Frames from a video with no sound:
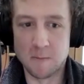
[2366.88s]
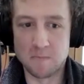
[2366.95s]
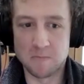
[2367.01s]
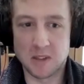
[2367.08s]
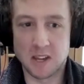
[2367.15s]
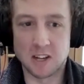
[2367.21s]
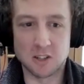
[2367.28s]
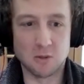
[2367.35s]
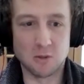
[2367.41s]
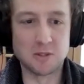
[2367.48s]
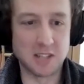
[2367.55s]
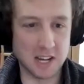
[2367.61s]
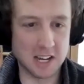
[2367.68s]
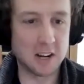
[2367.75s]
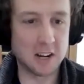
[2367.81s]
And it's always
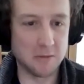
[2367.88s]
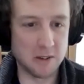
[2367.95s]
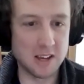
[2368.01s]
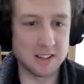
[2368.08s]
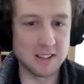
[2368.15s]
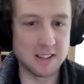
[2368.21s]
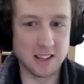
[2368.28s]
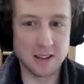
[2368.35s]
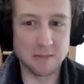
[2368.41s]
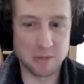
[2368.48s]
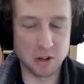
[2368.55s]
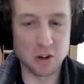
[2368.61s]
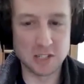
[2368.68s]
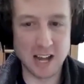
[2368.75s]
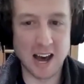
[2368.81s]
that kind of way, isn't it? Like,
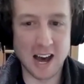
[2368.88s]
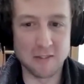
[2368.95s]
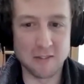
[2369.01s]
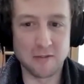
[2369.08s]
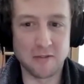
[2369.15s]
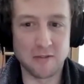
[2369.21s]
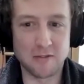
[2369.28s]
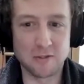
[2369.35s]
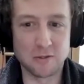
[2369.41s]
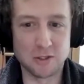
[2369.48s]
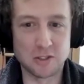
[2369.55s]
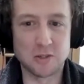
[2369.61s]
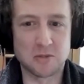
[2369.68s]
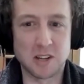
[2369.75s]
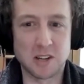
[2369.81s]
because I have those
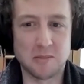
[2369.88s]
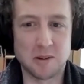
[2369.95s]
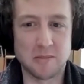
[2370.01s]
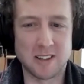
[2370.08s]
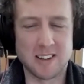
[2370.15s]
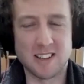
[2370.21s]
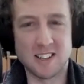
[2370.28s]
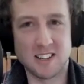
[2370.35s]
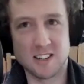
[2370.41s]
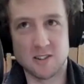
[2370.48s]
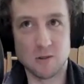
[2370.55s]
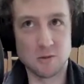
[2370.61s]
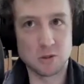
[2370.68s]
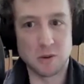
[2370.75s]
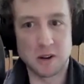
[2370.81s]
subscribed, I'm like, I
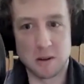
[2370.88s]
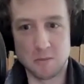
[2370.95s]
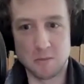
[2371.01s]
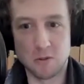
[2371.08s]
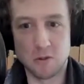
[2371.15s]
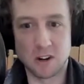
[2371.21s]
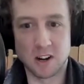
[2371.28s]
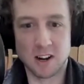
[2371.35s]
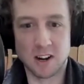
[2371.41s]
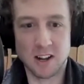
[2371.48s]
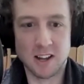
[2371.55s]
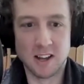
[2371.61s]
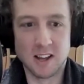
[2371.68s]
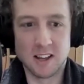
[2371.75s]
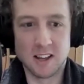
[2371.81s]
always want more. Or,
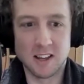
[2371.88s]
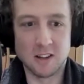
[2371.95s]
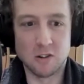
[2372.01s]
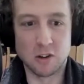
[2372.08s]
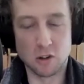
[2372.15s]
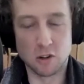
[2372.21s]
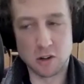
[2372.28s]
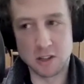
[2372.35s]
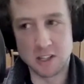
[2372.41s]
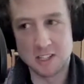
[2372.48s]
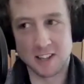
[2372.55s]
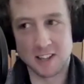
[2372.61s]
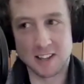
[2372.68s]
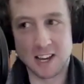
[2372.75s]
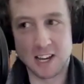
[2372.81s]
you look at these
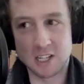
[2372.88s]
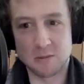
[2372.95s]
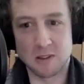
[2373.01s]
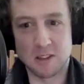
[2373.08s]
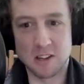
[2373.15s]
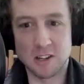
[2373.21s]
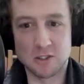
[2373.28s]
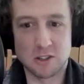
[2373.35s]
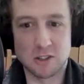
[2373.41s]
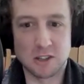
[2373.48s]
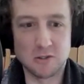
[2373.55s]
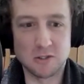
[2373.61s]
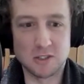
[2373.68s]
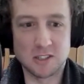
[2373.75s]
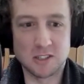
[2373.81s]
other guys with
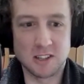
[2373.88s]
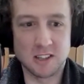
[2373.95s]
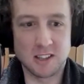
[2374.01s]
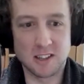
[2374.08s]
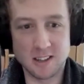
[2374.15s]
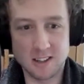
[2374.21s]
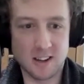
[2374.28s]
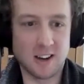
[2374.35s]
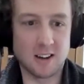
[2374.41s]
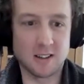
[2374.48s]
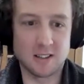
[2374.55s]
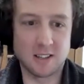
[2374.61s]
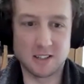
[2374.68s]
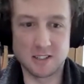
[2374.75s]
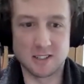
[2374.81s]
300,000, you think,
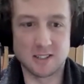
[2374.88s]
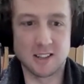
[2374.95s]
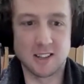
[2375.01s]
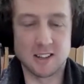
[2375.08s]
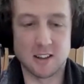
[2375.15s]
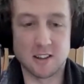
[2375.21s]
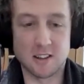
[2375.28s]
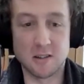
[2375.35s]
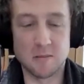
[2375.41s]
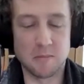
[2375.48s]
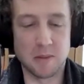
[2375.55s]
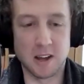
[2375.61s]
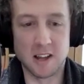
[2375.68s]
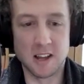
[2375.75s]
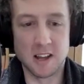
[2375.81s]
this is like nothing.
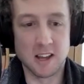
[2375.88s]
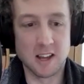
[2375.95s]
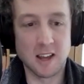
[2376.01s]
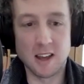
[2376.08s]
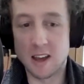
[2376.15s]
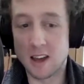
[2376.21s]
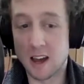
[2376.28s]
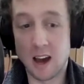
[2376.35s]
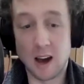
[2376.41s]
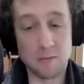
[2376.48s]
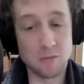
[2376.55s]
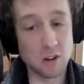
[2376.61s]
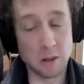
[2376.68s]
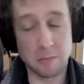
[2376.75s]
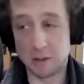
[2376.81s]
But I'm
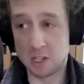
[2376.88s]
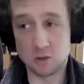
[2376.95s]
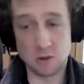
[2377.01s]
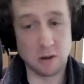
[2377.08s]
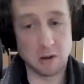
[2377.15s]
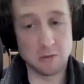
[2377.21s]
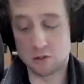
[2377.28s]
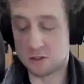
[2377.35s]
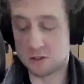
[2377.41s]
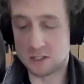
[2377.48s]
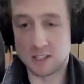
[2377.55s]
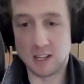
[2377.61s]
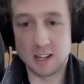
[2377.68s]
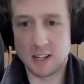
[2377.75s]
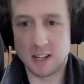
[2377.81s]
really pleased with how it's going
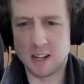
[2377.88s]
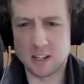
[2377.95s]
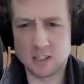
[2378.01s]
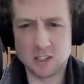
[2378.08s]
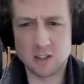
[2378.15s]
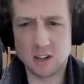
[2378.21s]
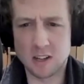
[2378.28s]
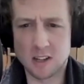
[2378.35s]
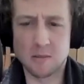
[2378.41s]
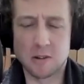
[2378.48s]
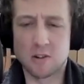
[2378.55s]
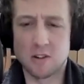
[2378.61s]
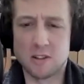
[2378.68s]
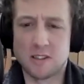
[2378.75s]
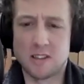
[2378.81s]
steady, and I just try and keep the
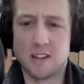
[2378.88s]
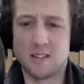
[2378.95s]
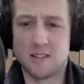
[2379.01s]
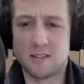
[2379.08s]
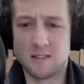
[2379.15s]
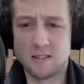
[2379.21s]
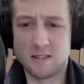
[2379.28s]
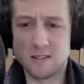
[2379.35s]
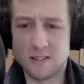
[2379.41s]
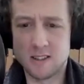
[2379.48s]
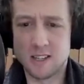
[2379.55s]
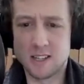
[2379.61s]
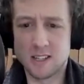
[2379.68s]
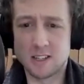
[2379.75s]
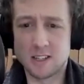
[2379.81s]
content
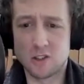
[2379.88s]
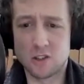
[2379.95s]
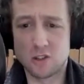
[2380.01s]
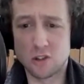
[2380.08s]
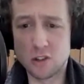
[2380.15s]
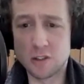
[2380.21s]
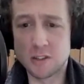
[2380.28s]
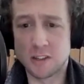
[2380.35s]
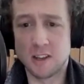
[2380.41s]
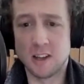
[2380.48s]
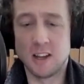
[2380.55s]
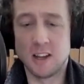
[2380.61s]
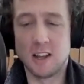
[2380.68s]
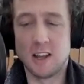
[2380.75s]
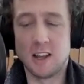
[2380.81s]
good
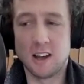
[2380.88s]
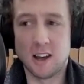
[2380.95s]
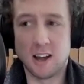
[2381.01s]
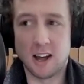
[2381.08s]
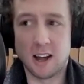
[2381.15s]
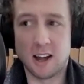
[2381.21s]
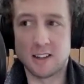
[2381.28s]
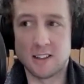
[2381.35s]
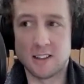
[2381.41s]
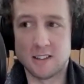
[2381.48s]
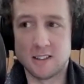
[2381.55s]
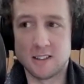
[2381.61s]
and